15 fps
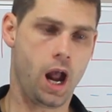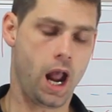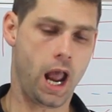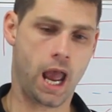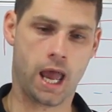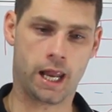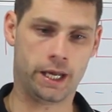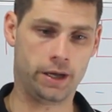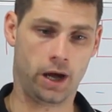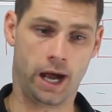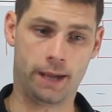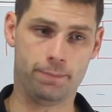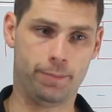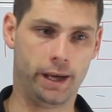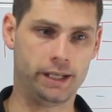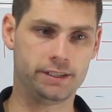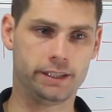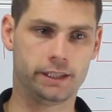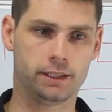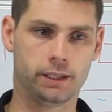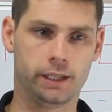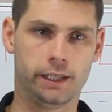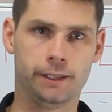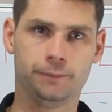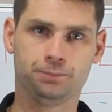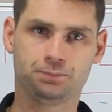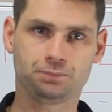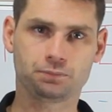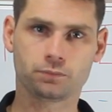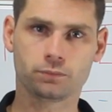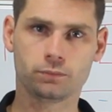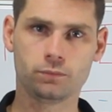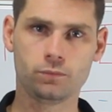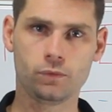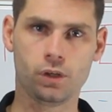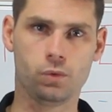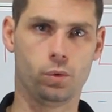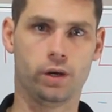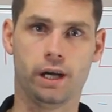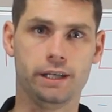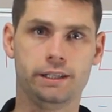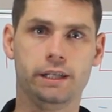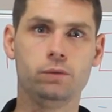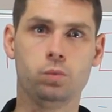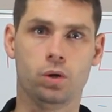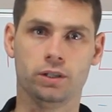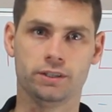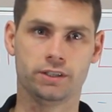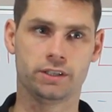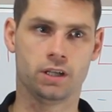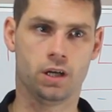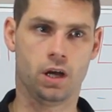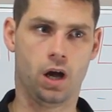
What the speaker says: and I basically, what I did was,